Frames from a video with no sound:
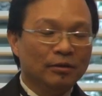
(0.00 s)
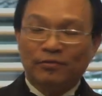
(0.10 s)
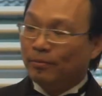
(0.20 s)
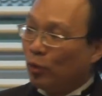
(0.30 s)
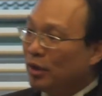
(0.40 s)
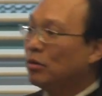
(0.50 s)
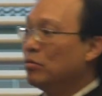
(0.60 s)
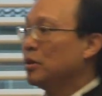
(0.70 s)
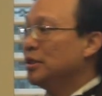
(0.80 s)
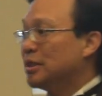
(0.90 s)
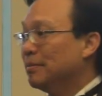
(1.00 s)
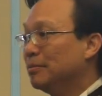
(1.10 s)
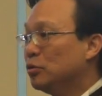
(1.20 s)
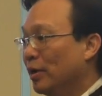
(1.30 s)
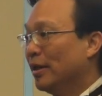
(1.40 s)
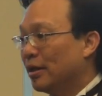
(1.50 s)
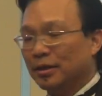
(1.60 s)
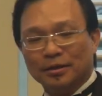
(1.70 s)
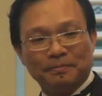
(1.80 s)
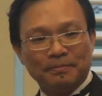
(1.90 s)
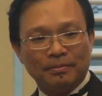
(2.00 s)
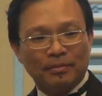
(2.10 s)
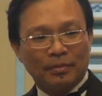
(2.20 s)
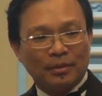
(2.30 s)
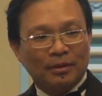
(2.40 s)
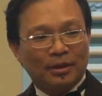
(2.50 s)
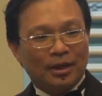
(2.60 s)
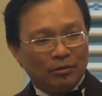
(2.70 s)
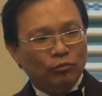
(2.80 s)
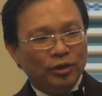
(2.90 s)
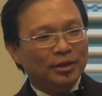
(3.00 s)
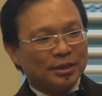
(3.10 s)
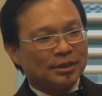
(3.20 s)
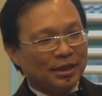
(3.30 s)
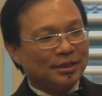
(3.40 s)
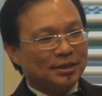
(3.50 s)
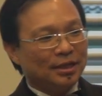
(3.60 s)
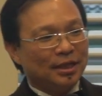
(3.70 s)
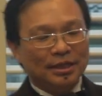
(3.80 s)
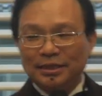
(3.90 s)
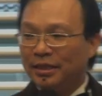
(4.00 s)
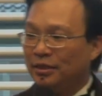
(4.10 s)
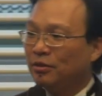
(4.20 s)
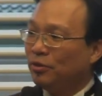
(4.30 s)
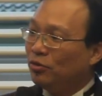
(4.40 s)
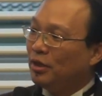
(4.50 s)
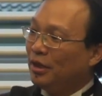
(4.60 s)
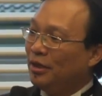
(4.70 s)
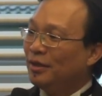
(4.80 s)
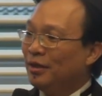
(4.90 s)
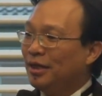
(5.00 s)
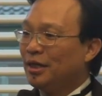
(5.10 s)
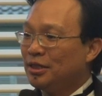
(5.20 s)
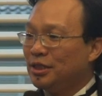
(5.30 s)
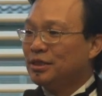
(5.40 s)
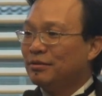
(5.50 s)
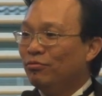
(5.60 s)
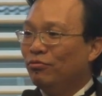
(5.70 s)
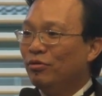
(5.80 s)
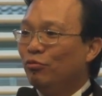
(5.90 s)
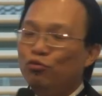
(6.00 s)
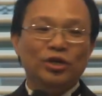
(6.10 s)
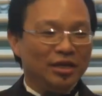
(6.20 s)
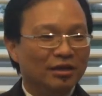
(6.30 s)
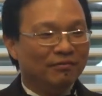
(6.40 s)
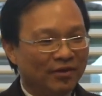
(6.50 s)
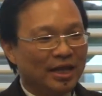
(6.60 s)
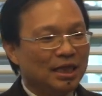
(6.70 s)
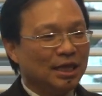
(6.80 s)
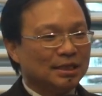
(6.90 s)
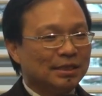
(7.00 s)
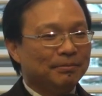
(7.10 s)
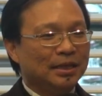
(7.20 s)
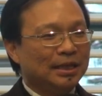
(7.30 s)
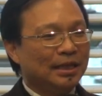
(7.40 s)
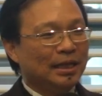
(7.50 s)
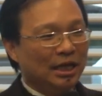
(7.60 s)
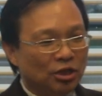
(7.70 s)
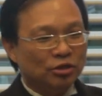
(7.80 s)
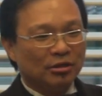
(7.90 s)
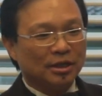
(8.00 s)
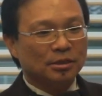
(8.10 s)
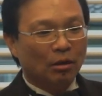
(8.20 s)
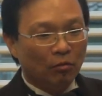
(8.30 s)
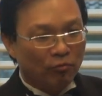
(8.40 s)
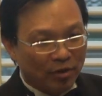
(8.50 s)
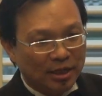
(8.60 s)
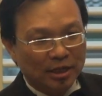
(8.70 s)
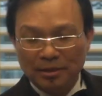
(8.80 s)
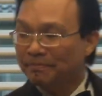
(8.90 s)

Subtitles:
from one organism to another. And we, in a sense, in the internet community, are just reinventing something that nature has already